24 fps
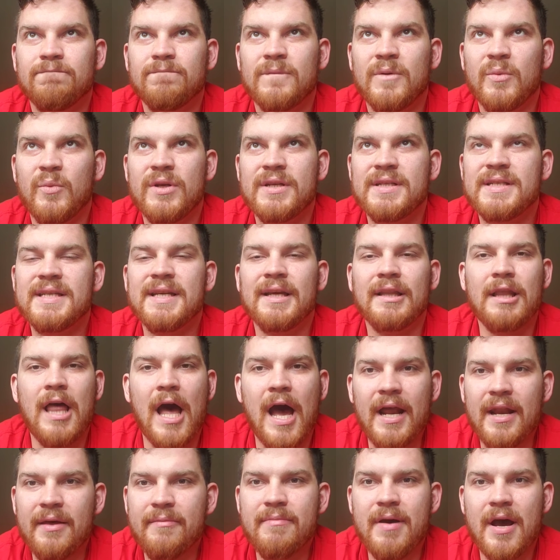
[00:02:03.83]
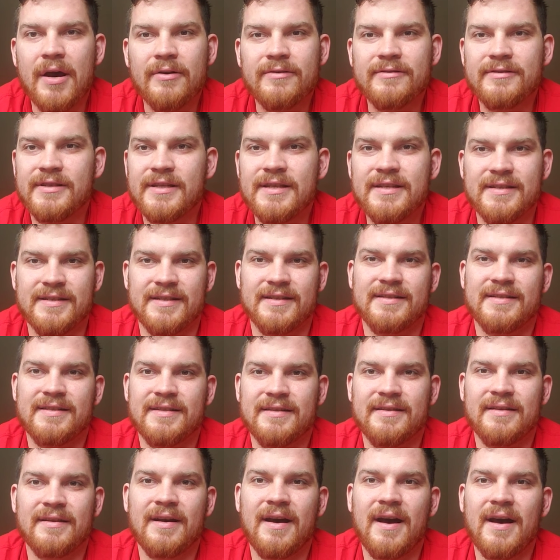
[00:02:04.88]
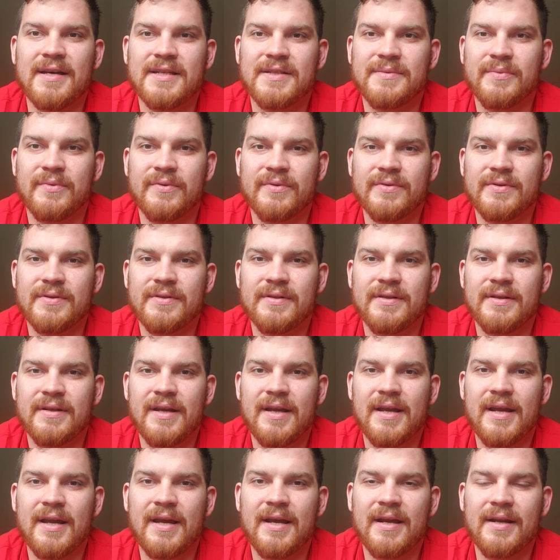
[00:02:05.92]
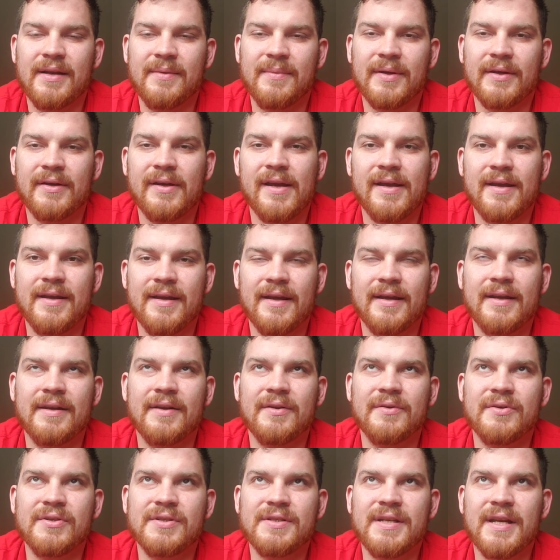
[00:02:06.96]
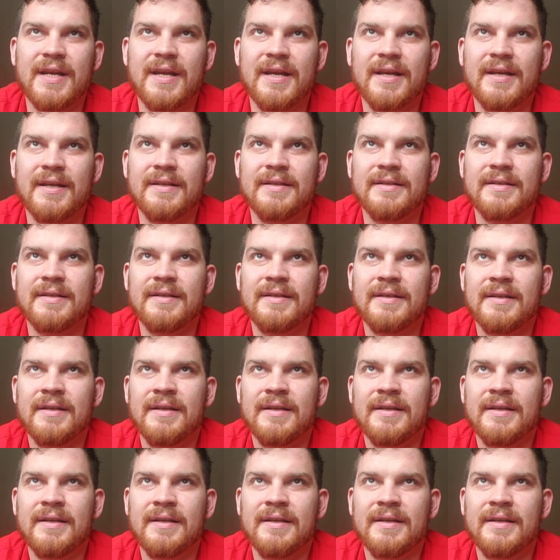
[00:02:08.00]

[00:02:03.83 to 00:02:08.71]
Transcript: We see a lot about Jesus in the Gospels. And okay, I can understand